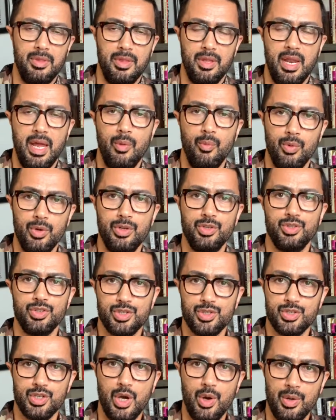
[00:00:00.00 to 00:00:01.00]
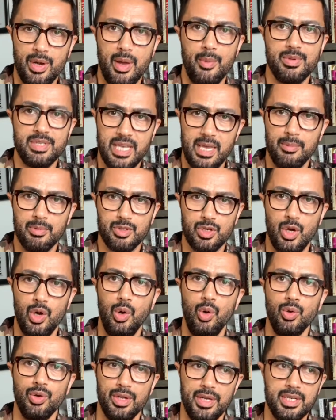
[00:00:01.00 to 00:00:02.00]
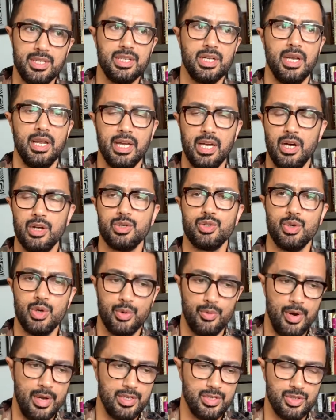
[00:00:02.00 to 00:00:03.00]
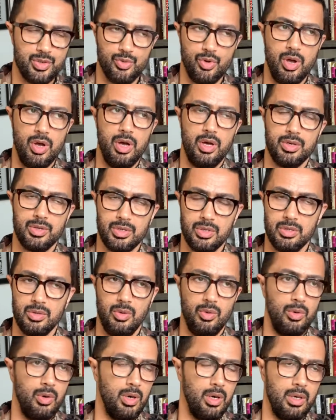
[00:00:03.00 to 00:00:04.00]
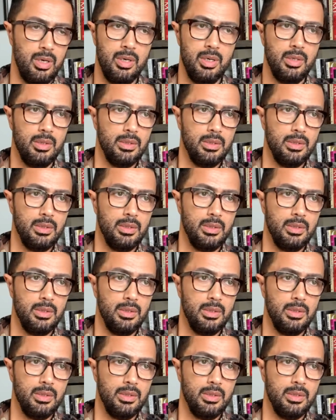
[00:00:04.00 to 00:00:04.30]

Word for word: that I wouldn't just go and I was able to hold it until I got to a restaurant or